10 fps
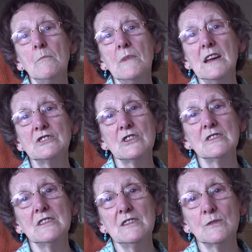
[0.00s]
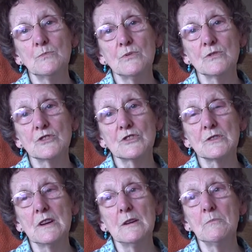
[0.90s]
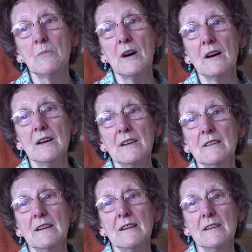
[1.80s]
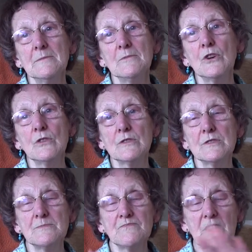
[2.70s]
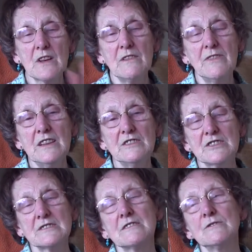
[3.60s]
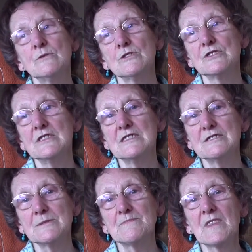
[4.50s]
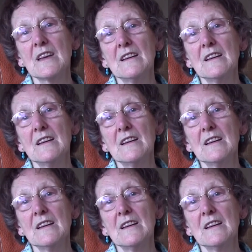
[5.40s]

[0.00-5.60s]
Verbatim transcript: Met at the airport by um, our events coordinator